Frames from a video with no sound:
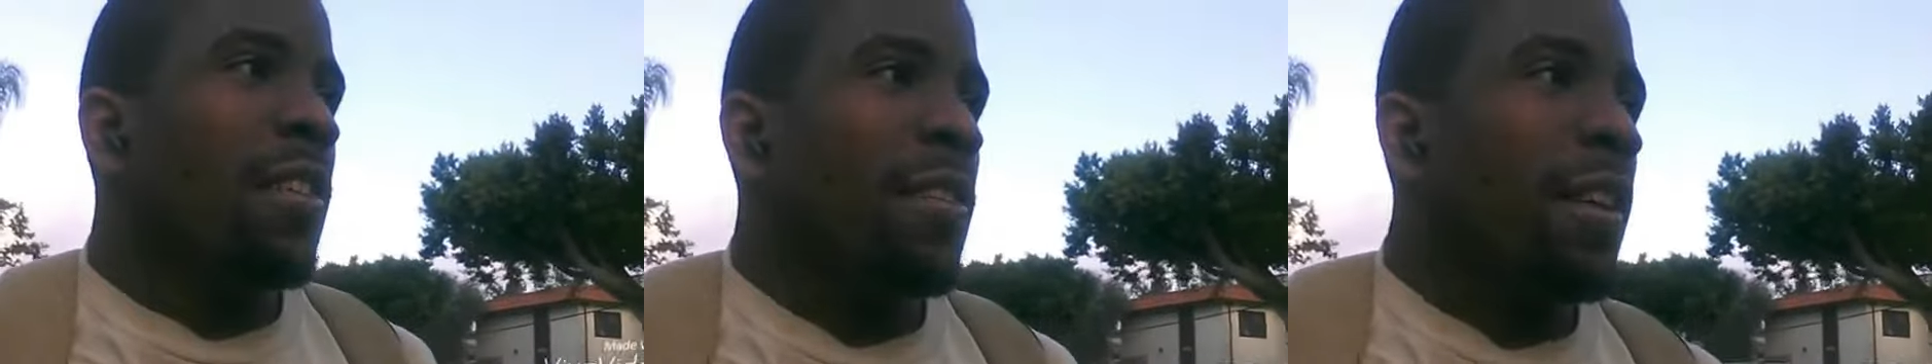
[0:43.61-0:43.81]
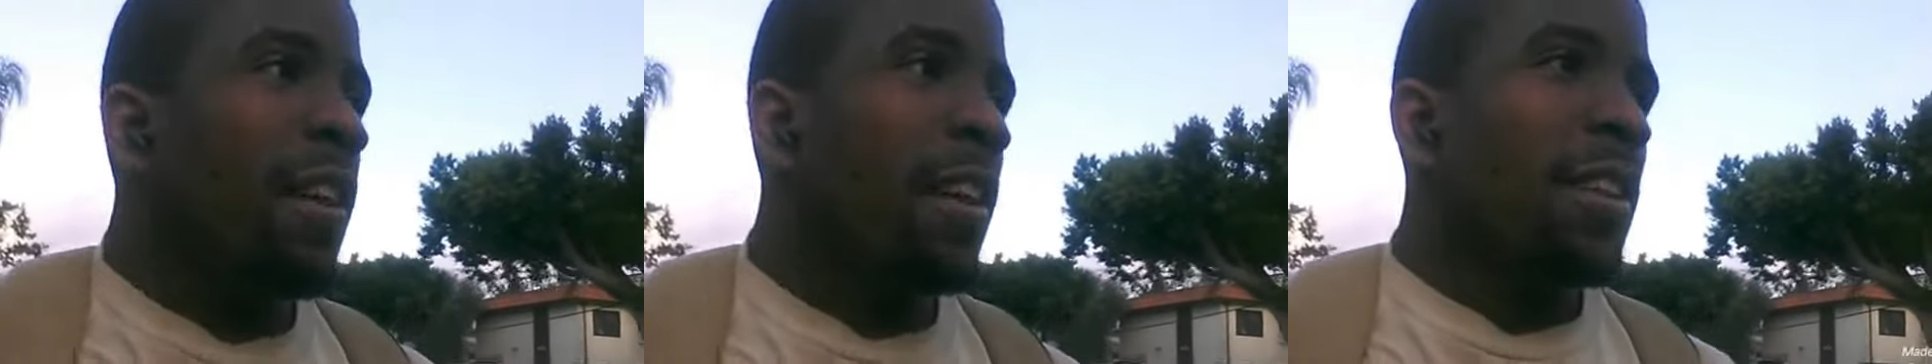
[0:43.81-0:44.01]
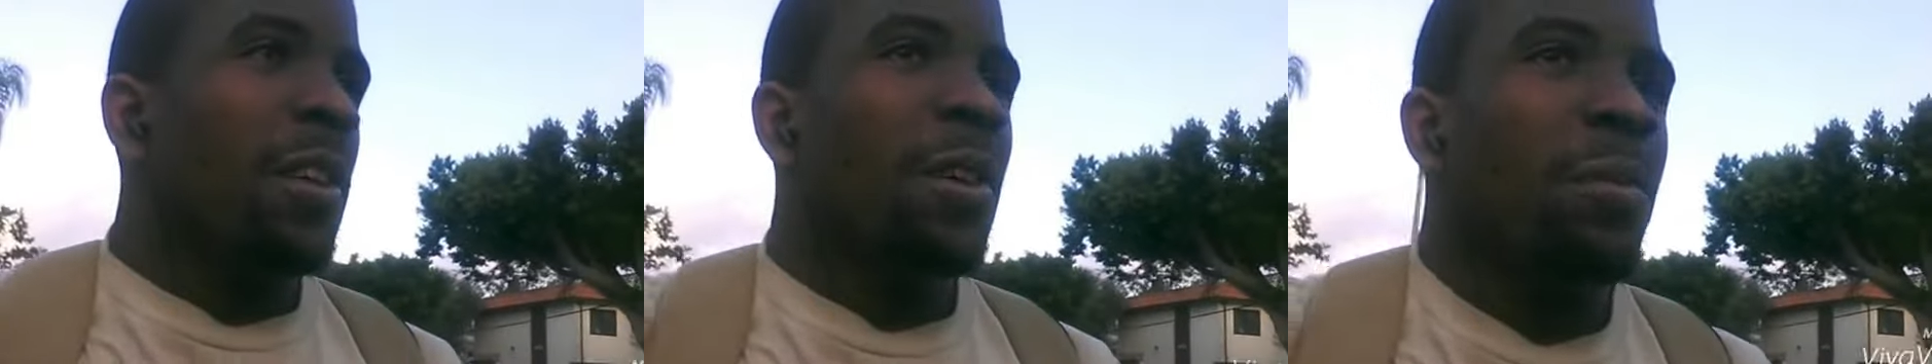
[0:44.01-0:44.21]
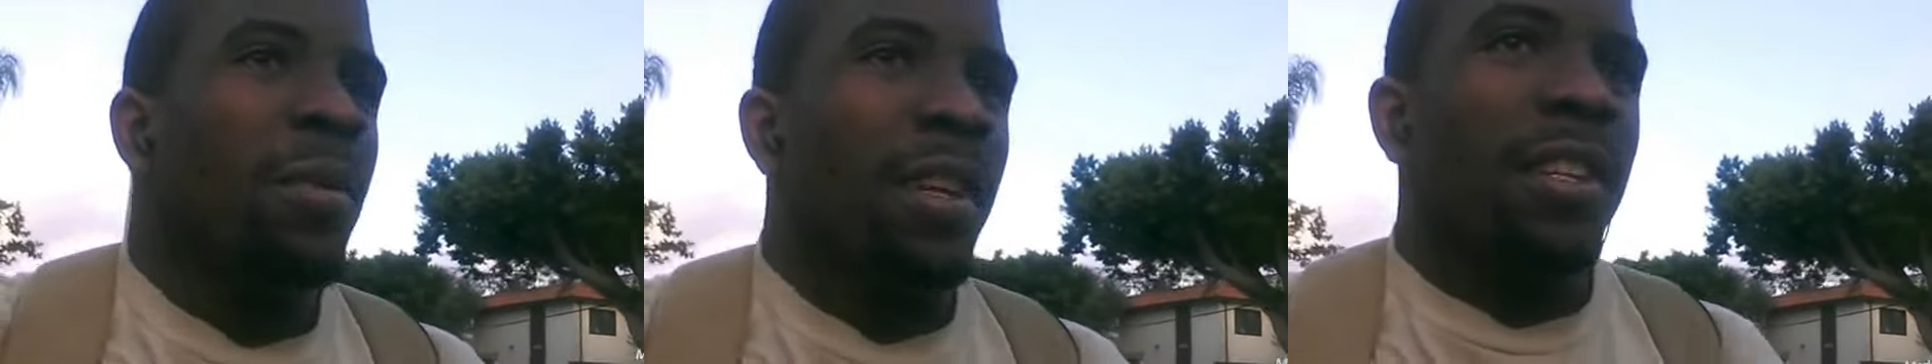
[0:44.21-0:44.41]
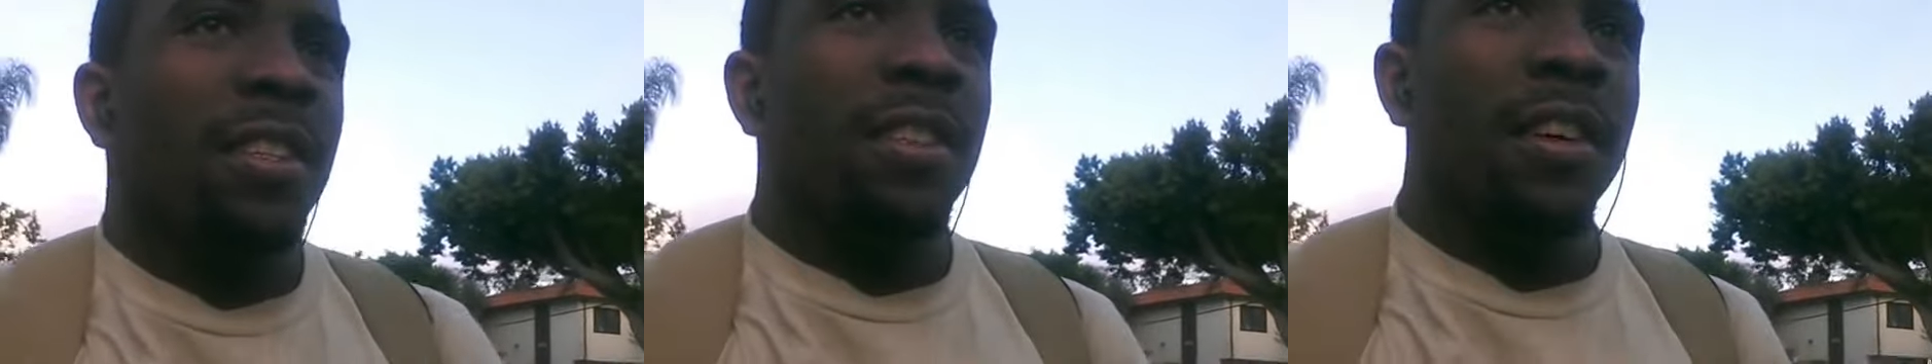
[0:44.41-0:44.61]
vlog a little
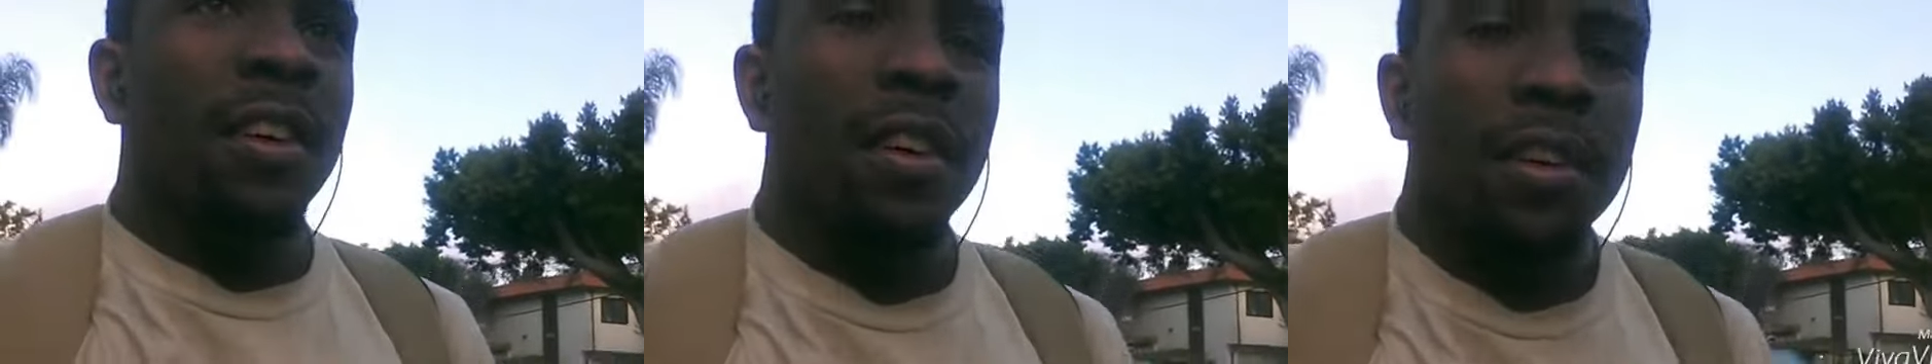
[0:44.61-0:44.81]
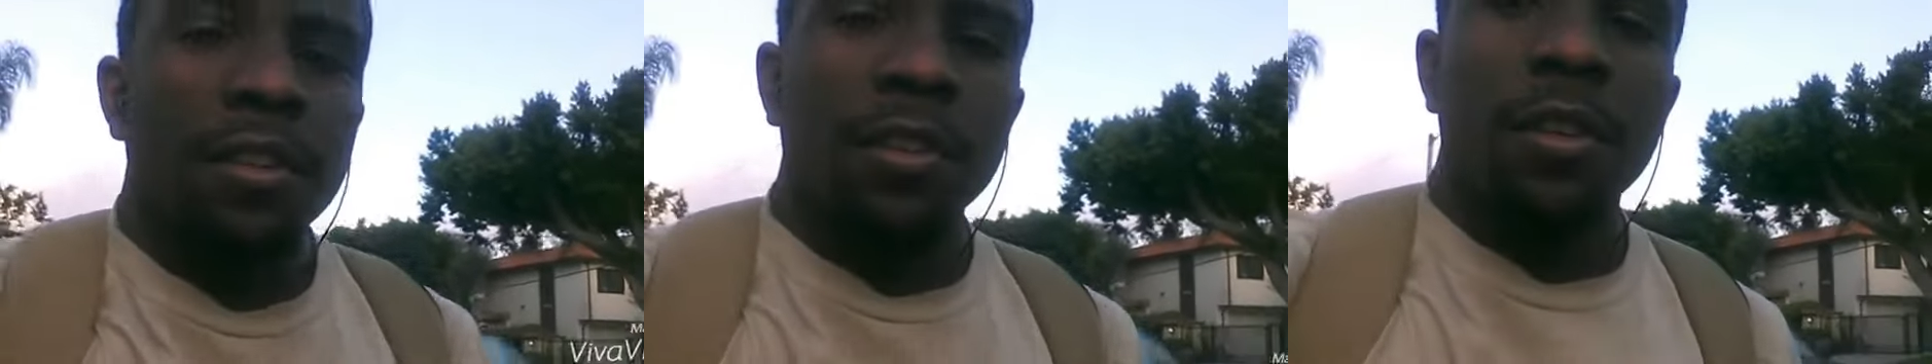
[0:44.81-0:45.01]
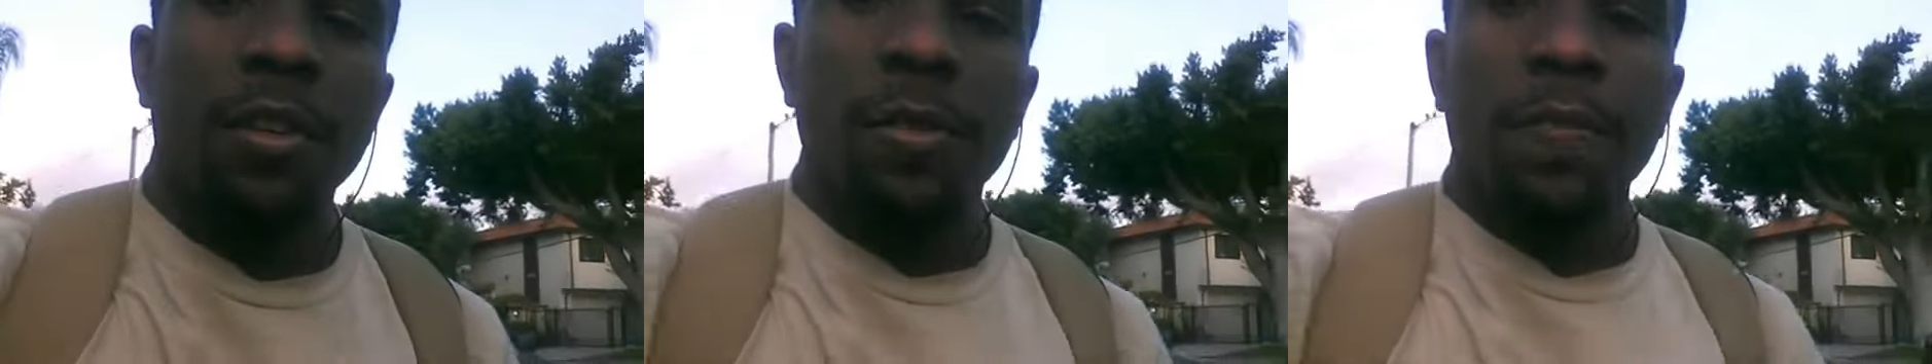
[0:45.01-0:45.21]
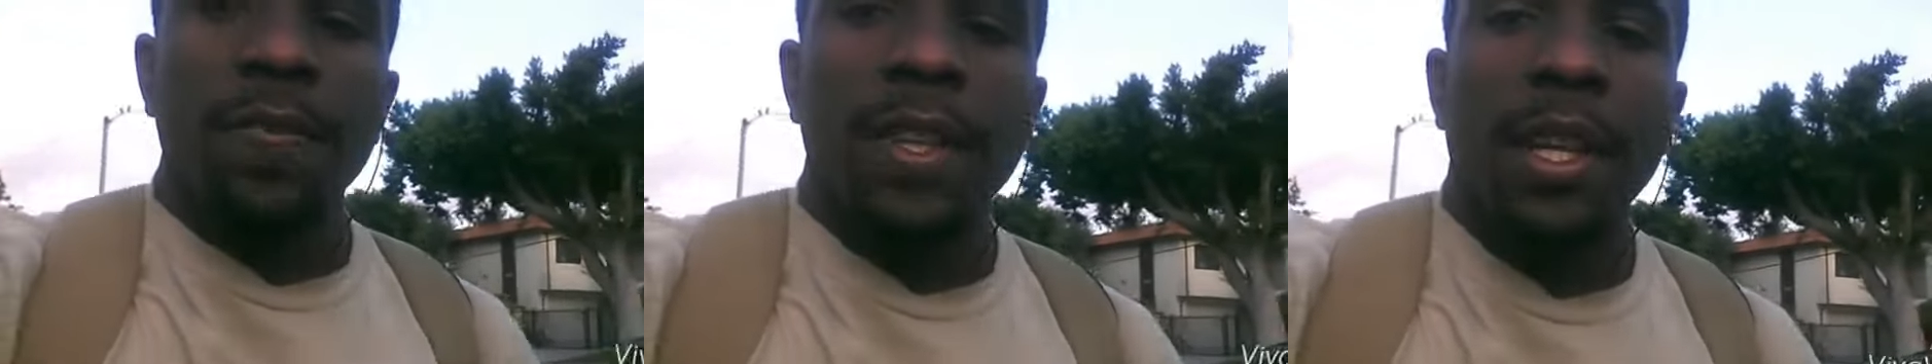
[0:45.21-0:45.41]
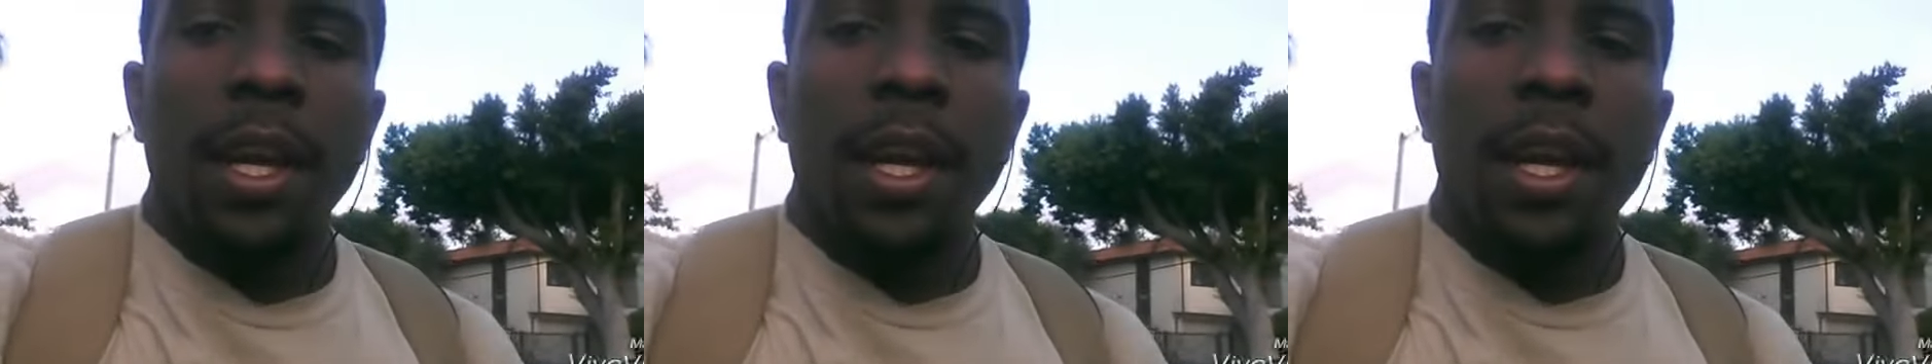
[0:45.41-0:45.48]
bit and talk, so